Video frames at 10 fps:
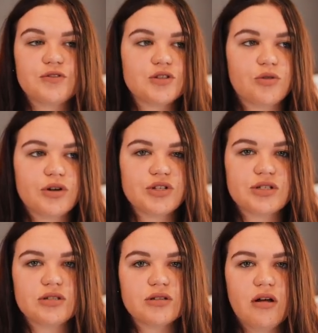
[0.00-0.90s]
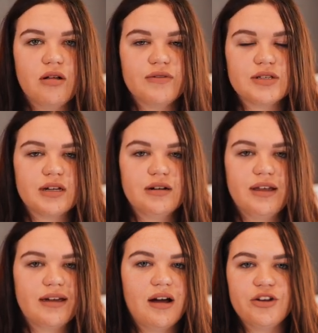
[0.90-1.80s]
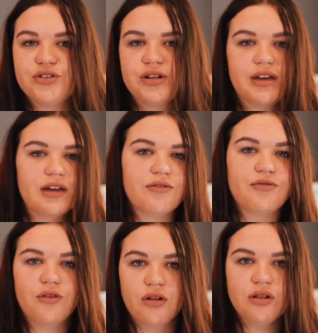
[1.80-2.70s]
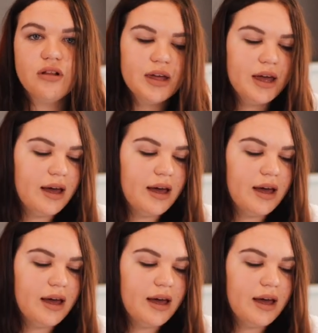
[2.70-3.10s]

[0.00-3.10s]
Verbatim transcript: storage is all of a sudden like 100 gig full,